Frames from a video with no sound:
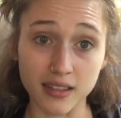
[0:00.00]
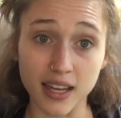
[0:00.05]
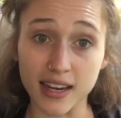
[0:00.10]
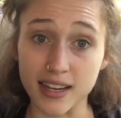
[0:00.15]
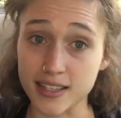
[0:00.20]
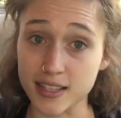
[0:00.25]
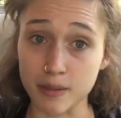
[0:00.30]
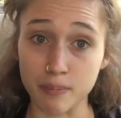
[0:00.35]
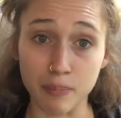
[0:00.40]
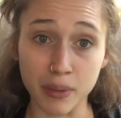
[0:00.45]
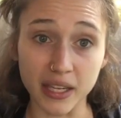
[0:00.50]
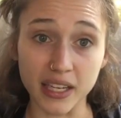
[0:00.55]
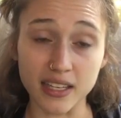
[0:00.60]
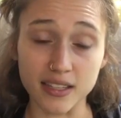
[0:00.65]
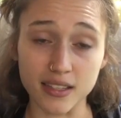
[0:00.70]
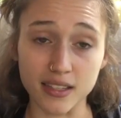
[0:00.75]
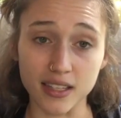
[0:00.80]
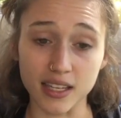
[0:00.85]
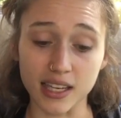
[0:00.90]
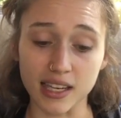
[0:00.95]
That is the
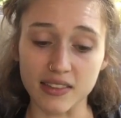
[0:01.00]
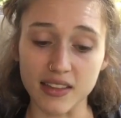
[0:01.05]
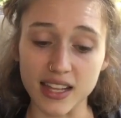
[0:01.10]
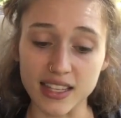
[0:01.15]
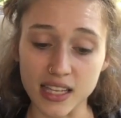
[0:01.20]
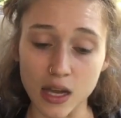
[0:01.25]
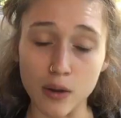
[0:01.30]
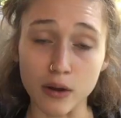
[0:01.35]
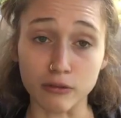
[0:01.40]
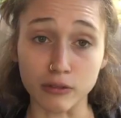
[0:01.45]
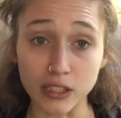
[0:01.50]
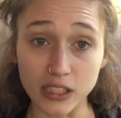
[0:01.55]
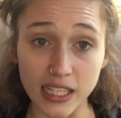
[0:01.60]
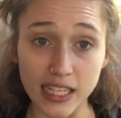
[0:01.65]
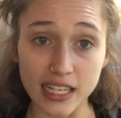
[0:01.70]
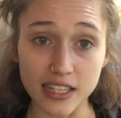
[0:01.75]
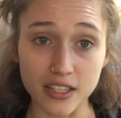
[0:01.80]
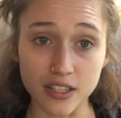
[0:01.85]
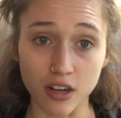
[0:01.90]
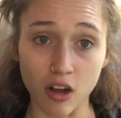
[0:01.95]
biggest thing, and that's how it
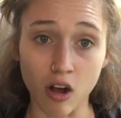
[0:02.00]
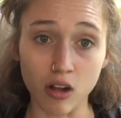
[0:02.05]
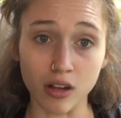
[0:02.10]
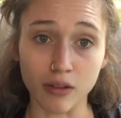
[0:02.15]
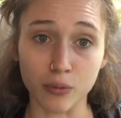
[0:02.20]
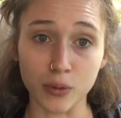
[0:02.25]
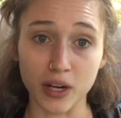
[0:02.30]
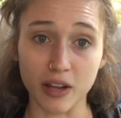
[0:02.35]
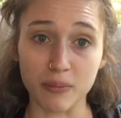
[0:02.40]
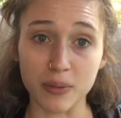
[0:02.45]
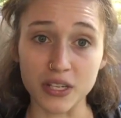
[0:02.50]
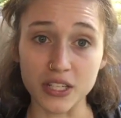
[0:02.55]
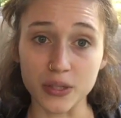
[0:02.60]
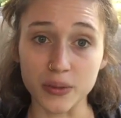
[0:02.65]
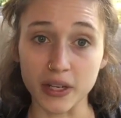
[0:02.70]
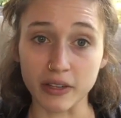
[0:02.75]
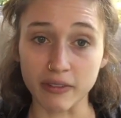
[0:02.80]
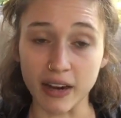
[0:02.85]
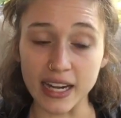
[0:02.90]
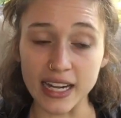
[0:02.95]
relates to all of what I've been
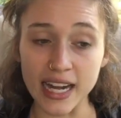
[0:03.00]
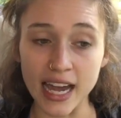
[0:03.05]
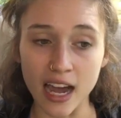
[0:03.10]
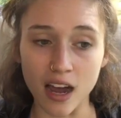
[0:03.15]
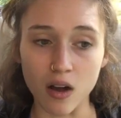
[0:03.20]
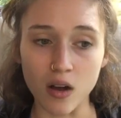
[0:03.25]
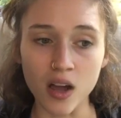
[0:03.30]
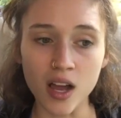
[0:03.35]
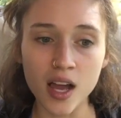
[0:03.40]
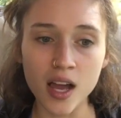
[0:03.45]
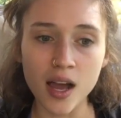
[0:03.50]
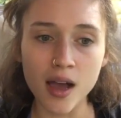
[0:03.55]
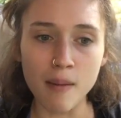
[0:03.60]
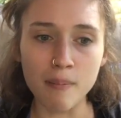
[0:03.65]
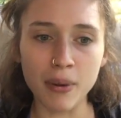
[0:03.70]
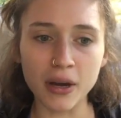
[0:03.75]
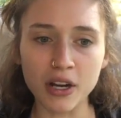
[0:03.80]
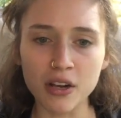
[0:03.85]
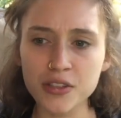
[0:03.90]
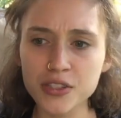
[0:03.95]
doing right now,
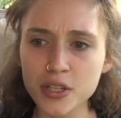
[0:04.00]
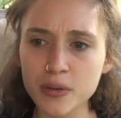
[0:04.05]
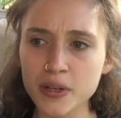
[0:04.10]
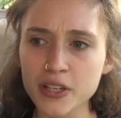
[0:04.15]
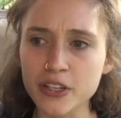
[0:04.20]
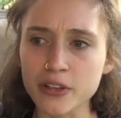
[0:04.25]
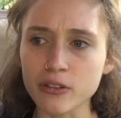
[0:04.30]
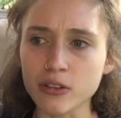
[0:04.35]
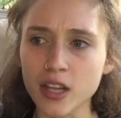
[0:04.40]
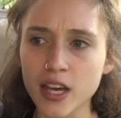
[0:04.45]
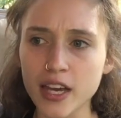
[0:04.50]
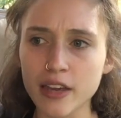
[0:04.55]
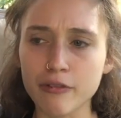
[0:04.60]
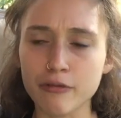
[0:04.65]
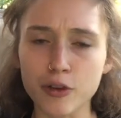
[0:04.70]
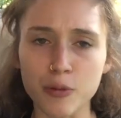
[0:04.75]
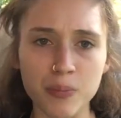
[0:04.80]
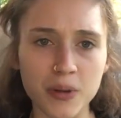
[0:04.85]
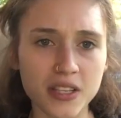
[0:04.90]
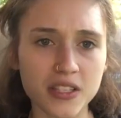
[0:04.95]
but also in your
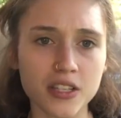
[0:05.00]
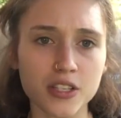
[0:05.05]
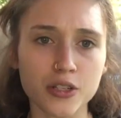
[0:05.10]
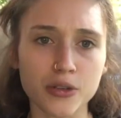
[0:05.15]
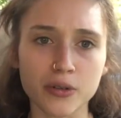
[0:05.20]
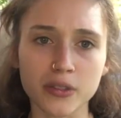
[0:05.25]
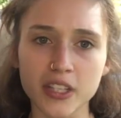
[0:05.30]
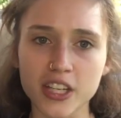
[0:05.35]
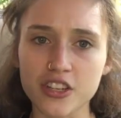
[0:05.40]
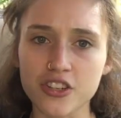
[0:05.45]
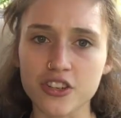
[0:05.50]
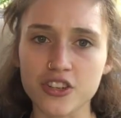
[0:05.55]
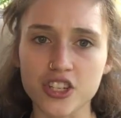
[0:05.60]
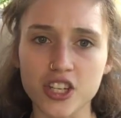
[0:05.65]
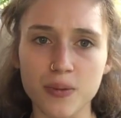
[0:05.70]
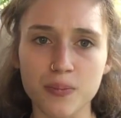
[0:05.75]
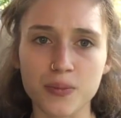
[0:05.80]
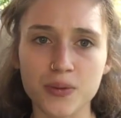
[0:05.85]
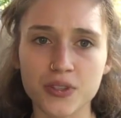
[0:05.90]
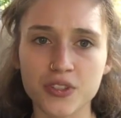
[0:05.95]
life, your business, your
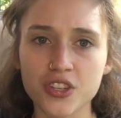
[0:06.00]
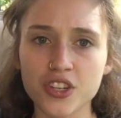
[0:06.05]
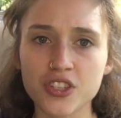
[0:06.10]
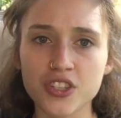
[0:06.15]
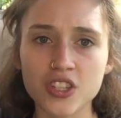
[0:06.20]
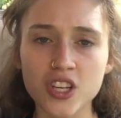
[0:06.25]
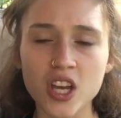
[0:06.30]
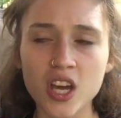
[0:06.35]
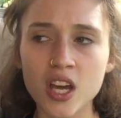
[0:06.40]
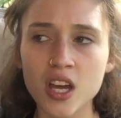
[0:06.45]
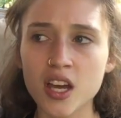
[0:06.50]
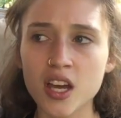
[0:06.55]
relationships, just